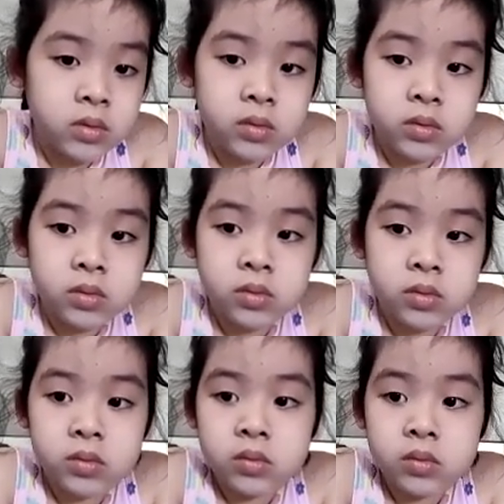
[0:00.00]

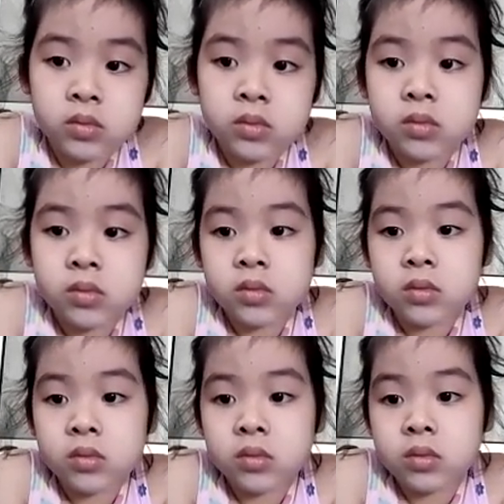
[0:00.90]

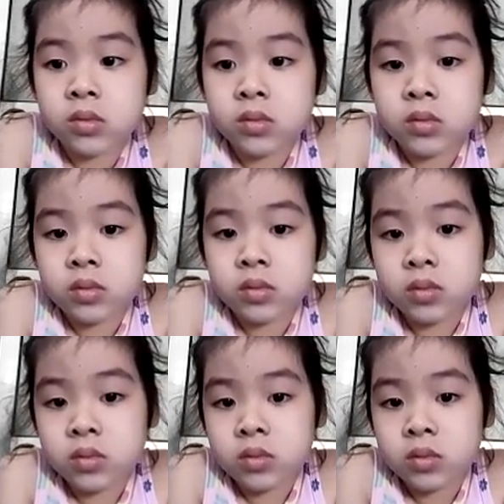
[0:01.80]

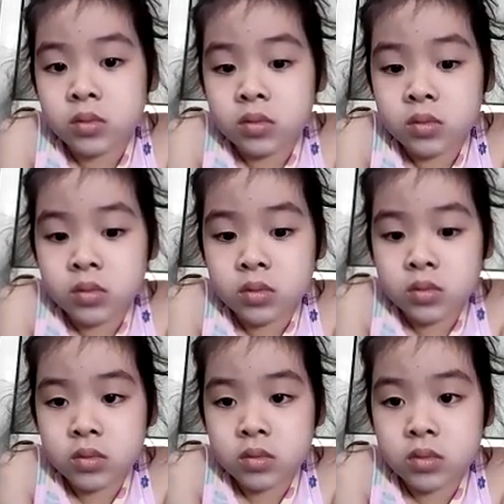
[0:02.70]

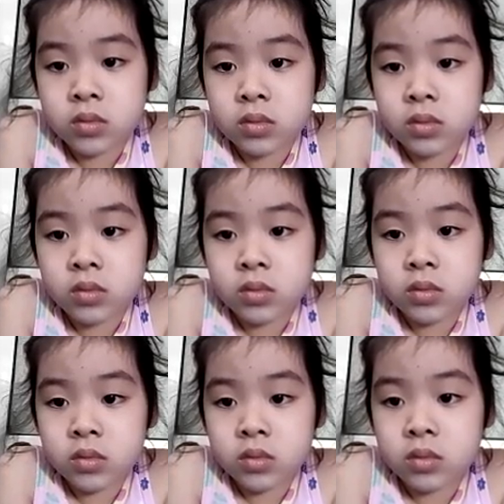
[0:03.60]

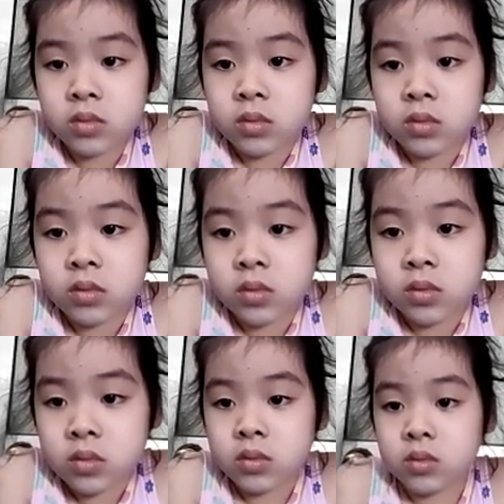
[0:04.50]

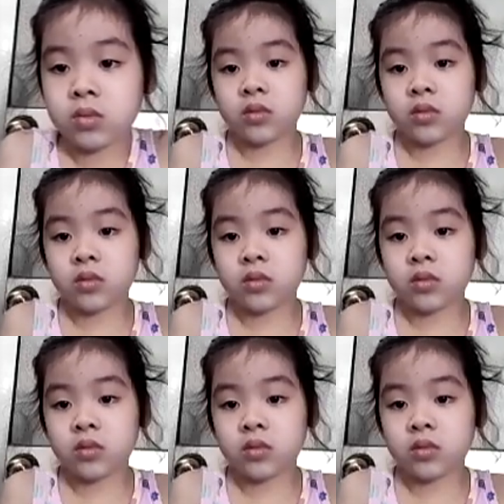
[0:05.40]
No words are spoken by the person on screen.